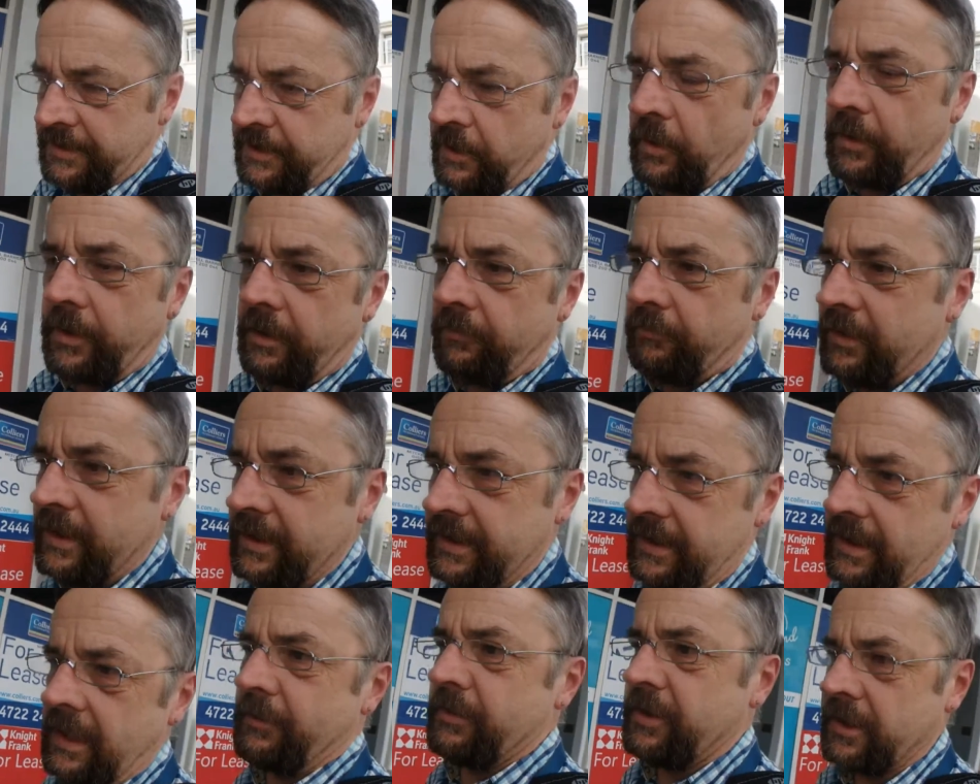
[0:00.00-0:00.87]
So the
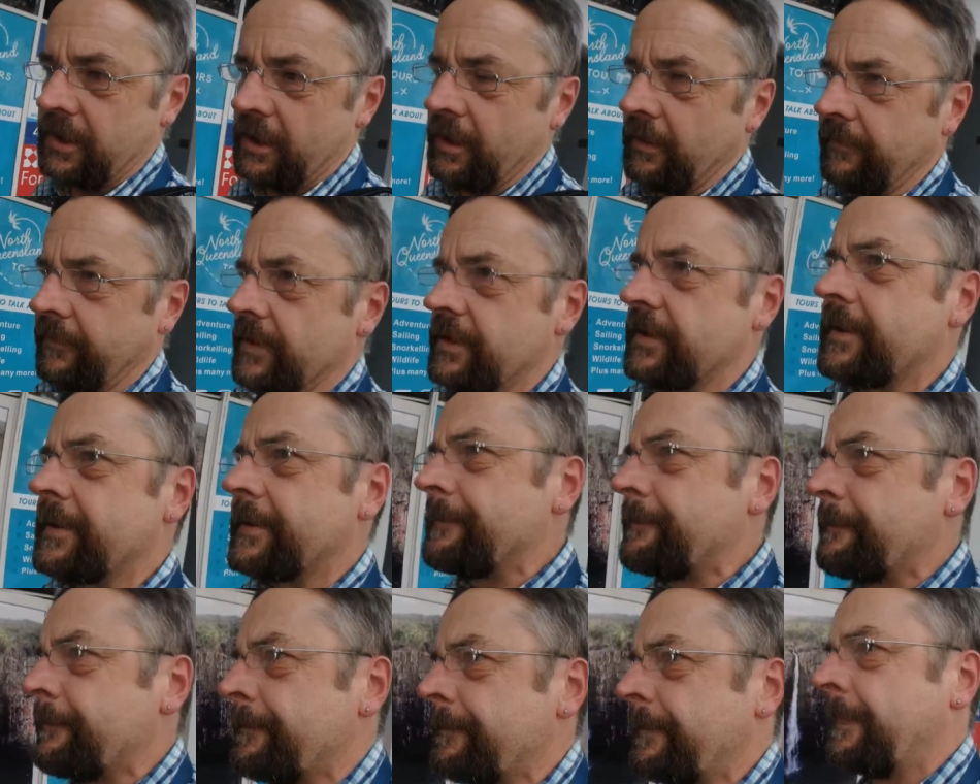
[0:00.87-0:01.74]
reason I was nervous...
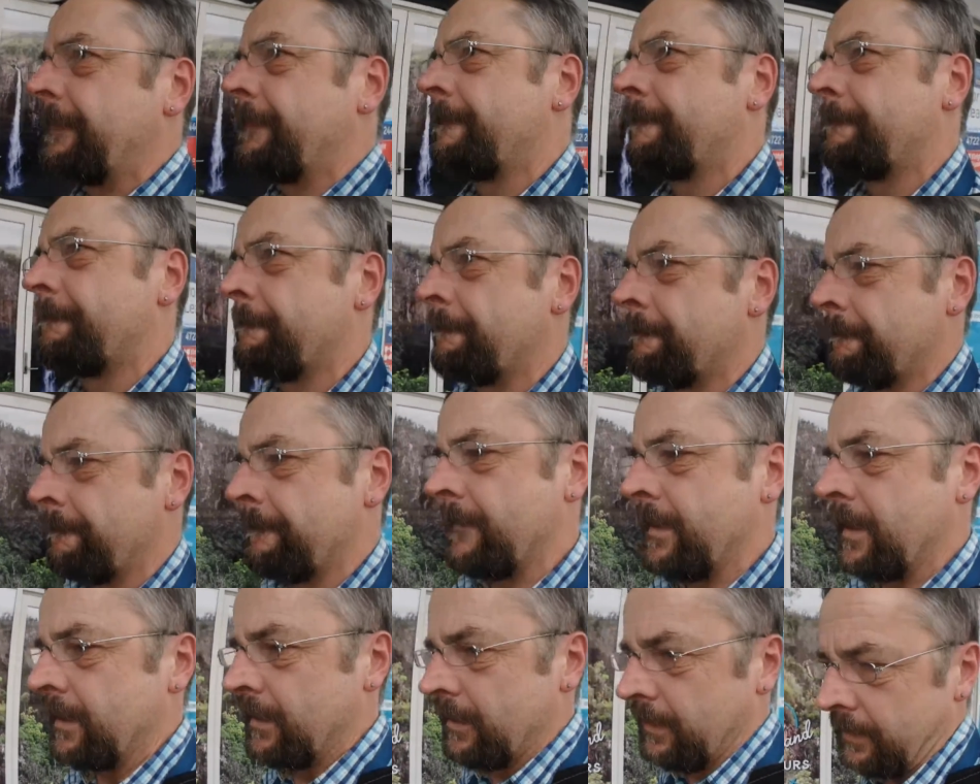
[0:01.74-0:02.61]

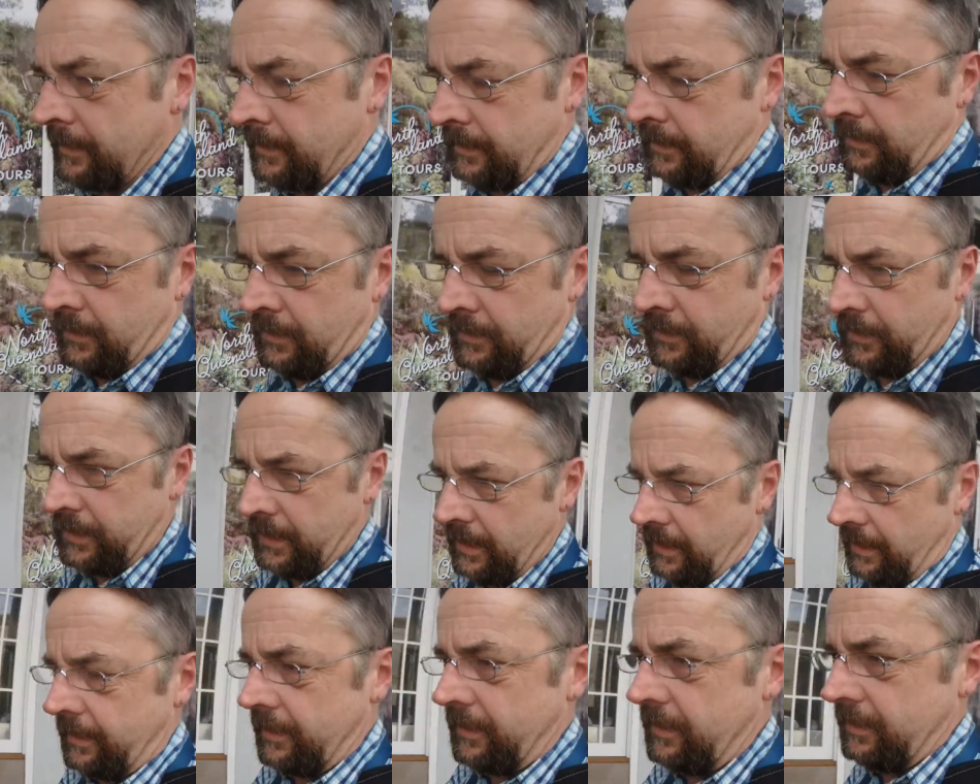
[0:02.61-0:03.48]
So
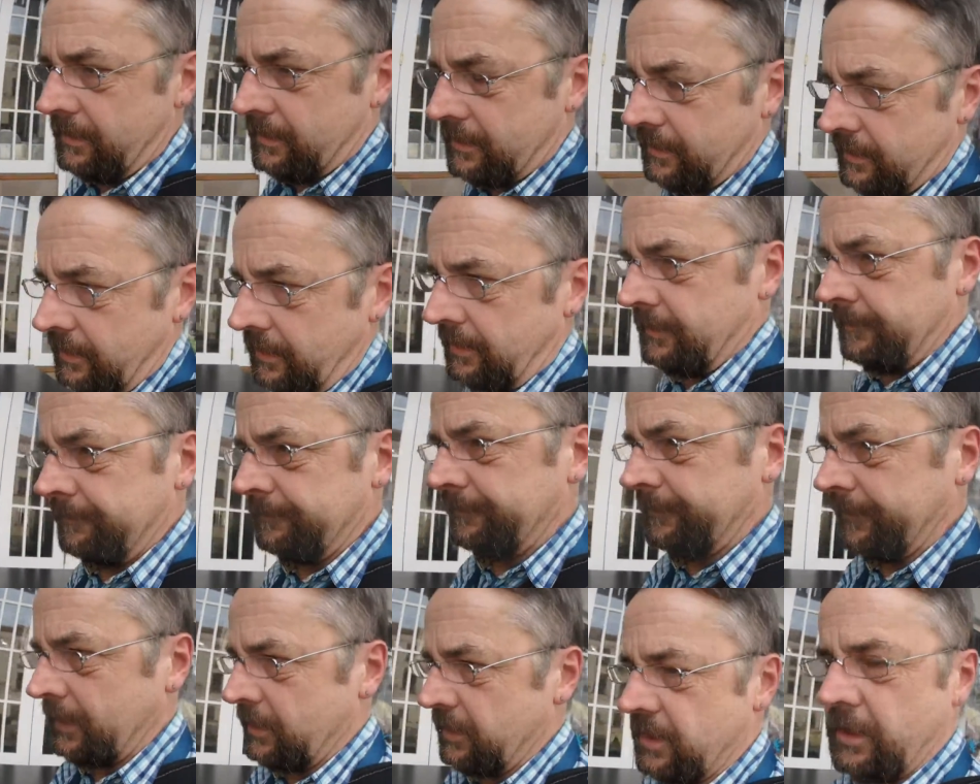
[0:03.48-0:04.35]
yeah, it's
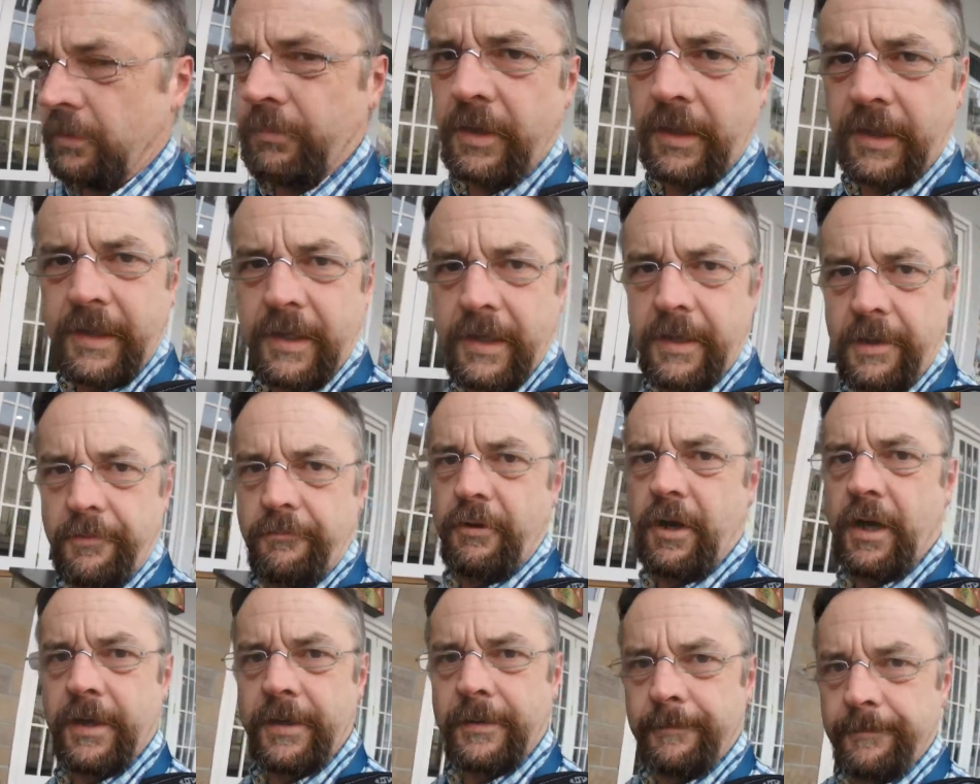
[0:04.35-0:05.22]
because you want to get it
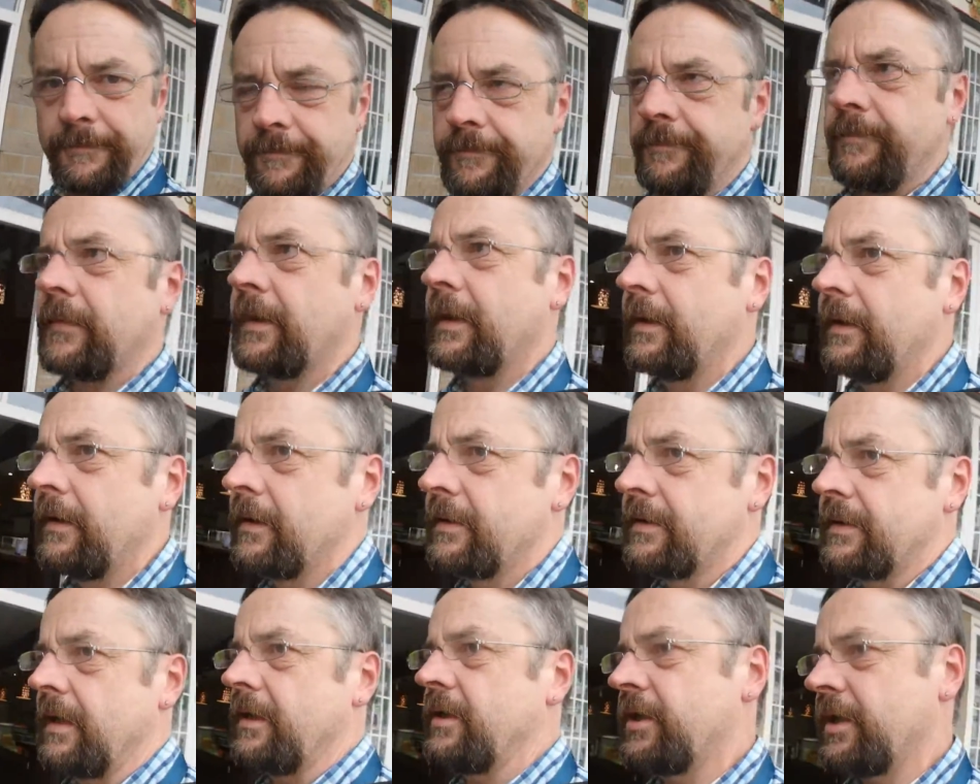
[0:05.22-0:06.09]
right.
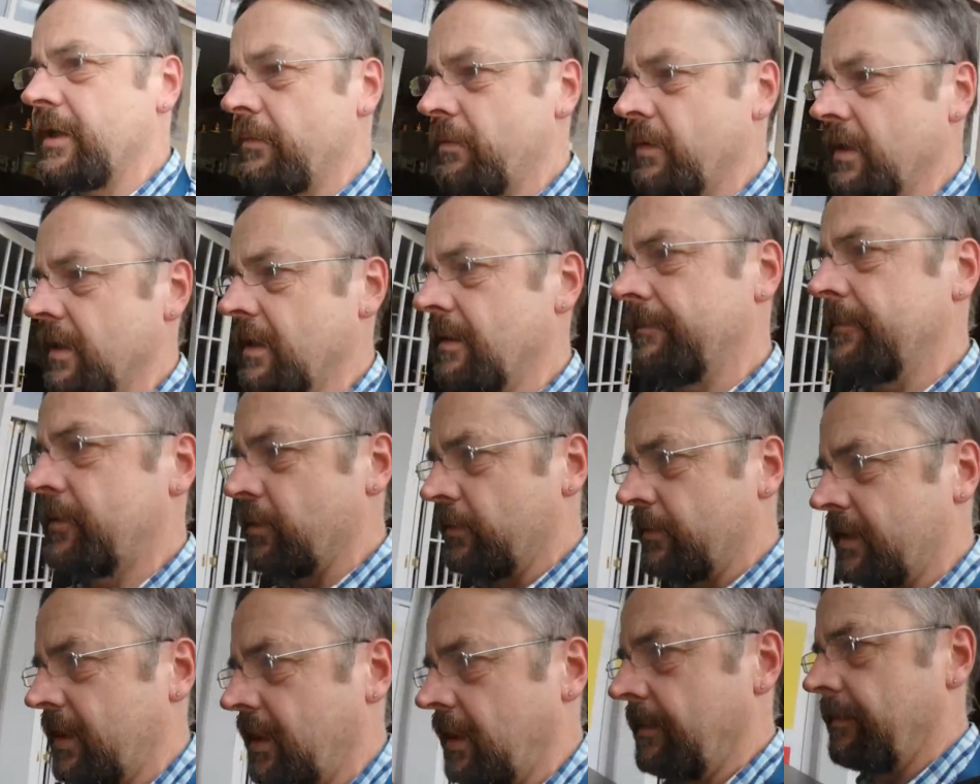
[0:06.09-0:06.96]
Essentially what I'm
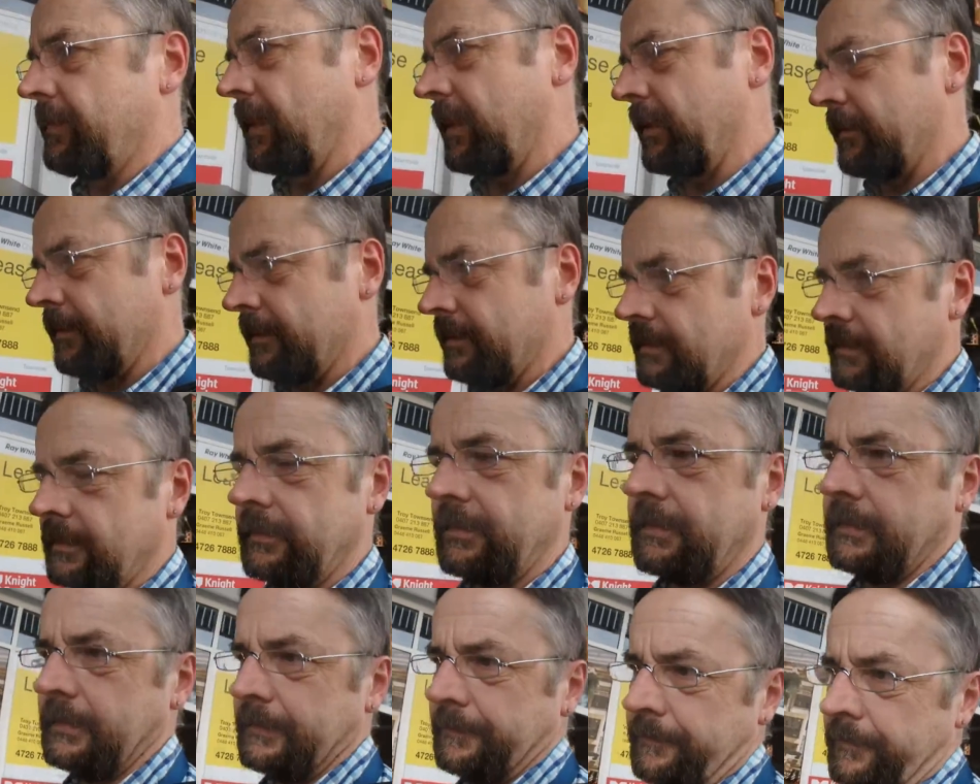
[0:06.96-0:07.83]
talking about,
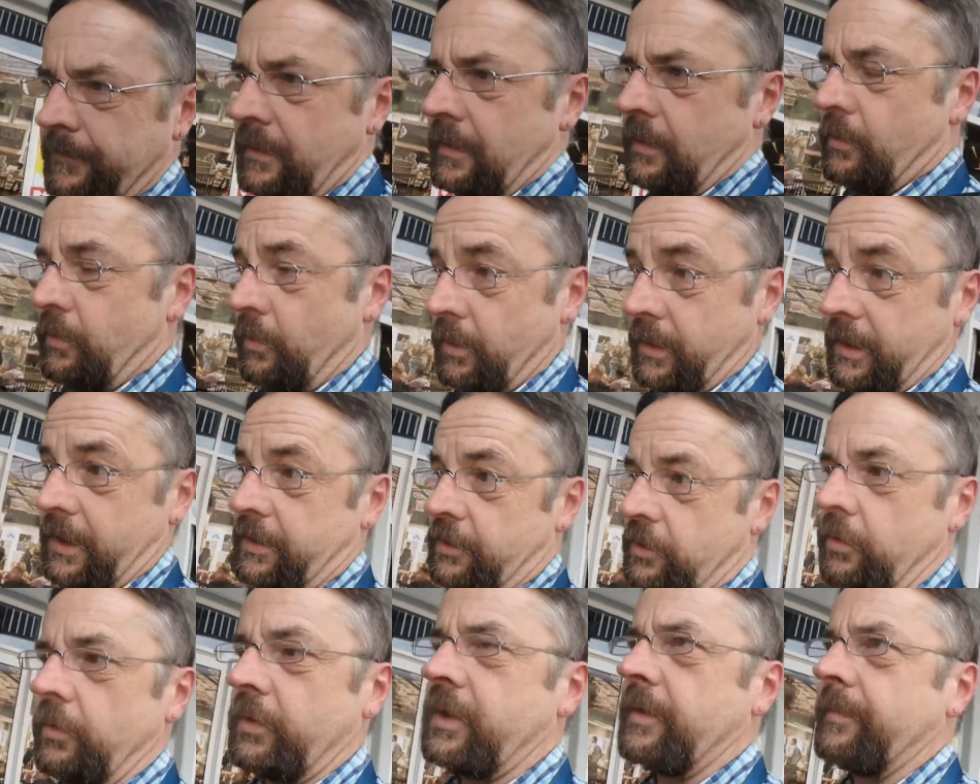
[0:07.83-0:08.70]
or what I
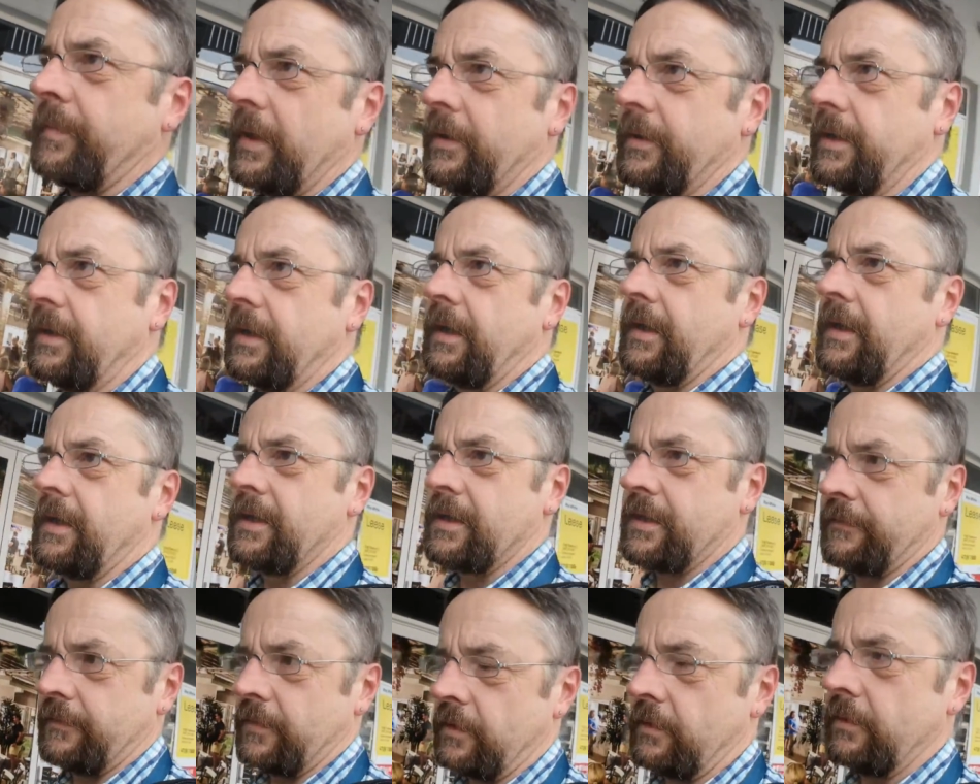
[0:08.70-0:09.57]
talked about in that
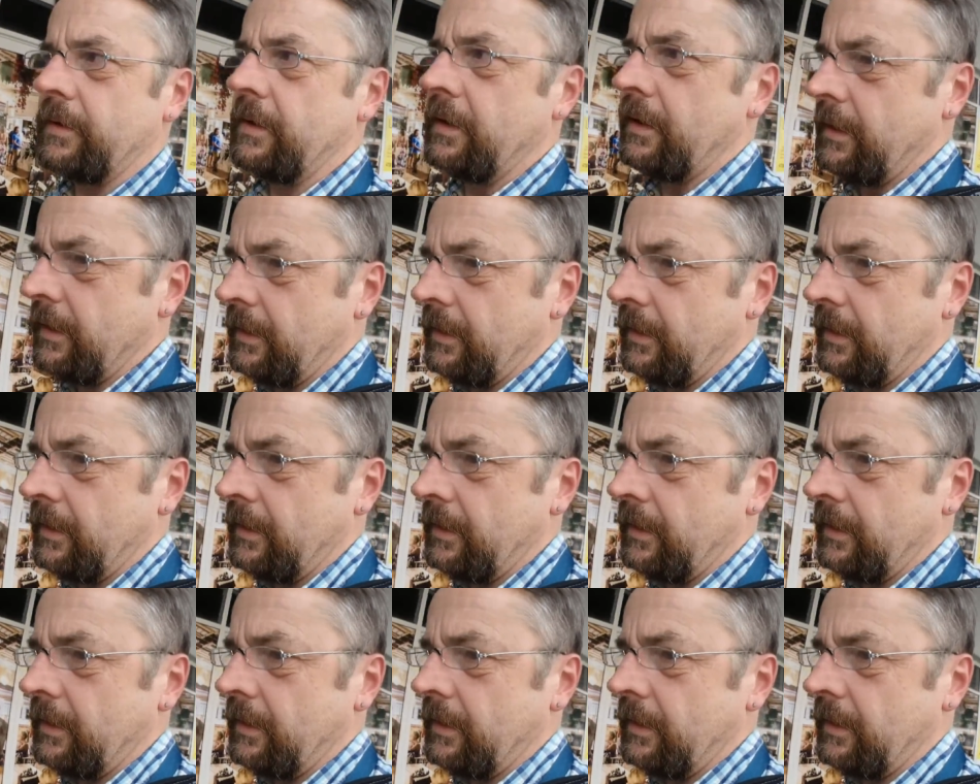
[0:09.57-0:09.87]
interview,